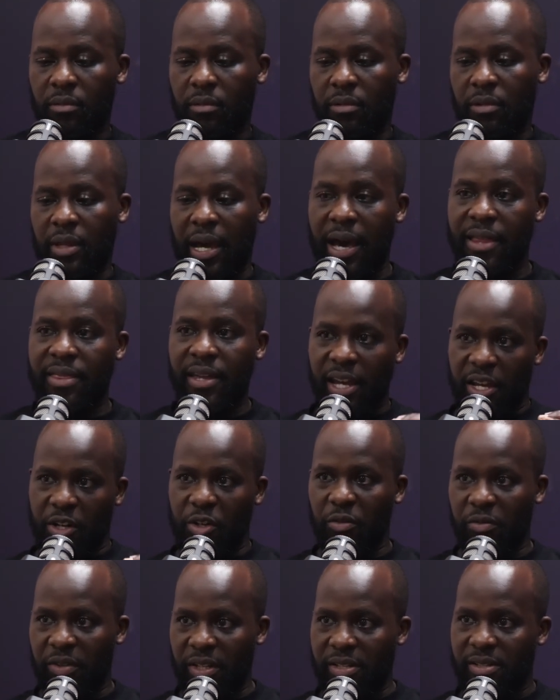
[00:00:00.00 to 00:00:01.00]
the other
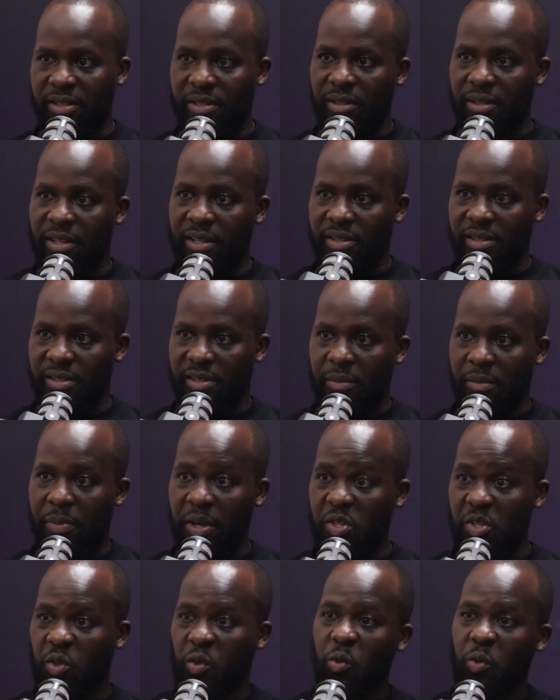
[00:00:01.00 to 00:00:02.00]
end of it is the
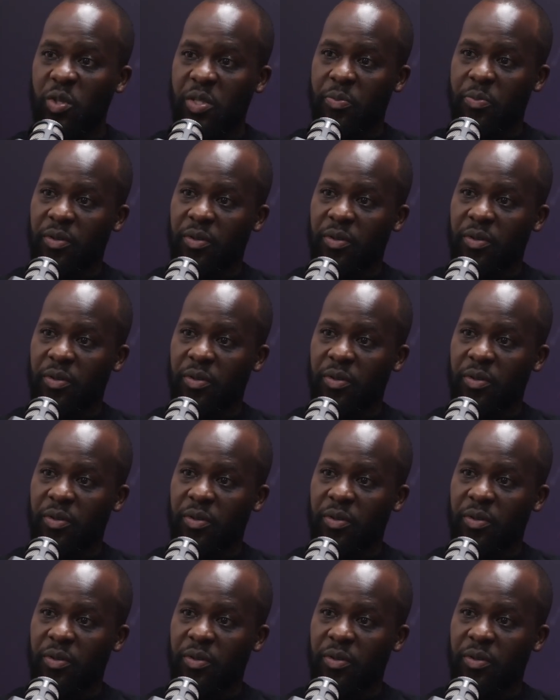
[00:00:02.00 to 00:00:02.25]
person who is